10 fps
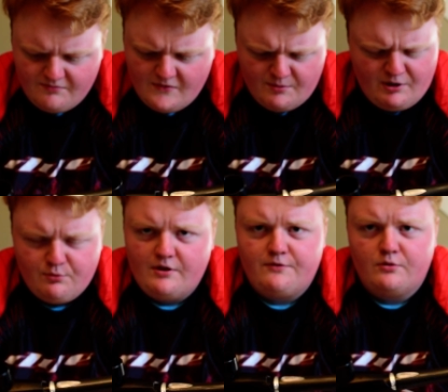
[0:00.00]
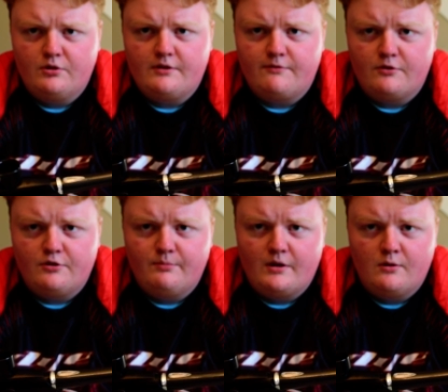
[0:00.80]
And by the way, if you're looking for a new
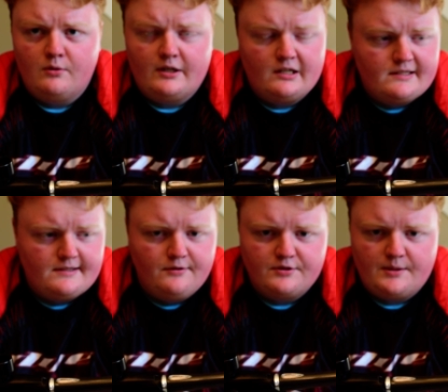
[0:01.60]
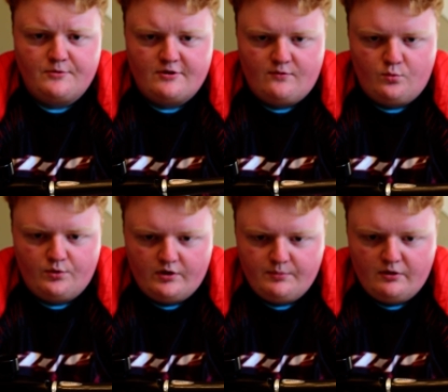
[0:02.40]
barrel, like honestly the only time you should ever
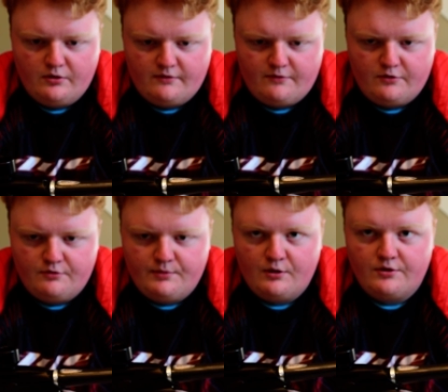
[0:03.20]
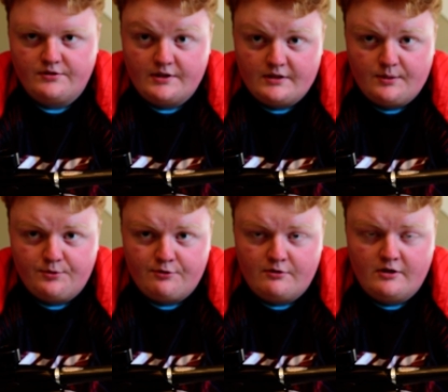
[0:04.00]
really be looking for a new barrel that didn't come
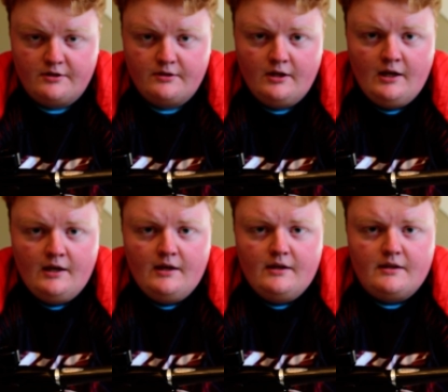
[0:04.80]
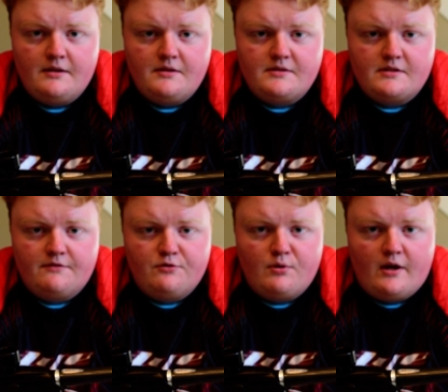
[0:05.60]
with your gun is
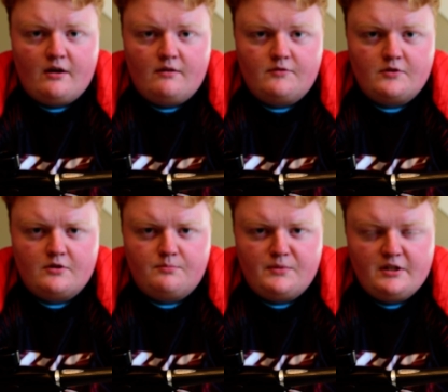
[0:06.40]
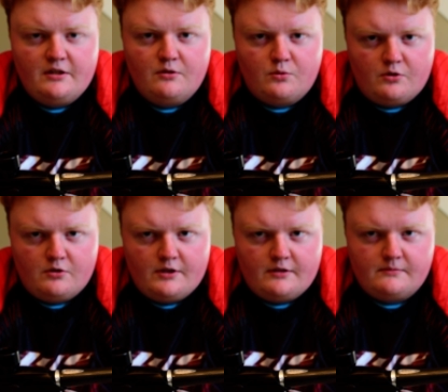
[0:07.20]
if you have a mini or
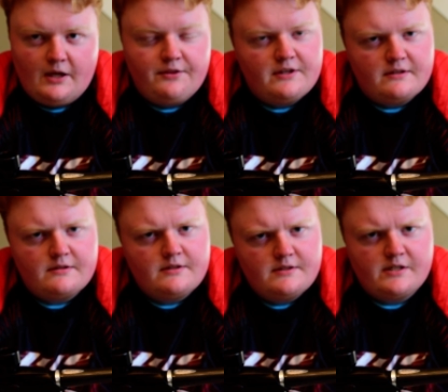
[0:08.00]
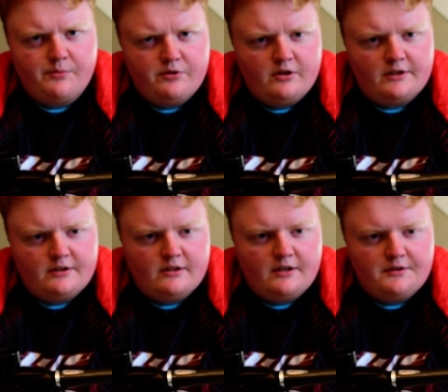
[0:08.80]
a, I think some of like
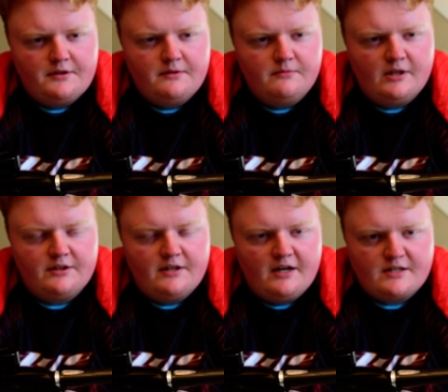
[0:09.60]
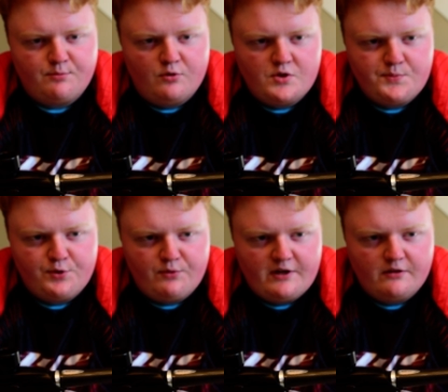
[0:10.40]
not the Axe Pros but the
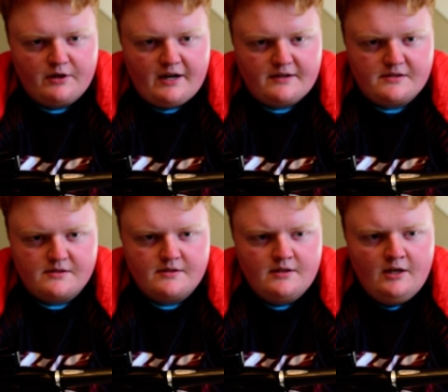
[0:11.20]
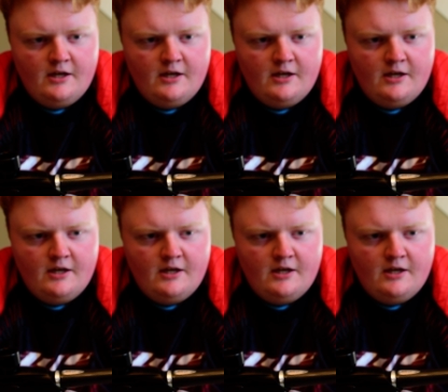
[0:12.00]
regular Axes,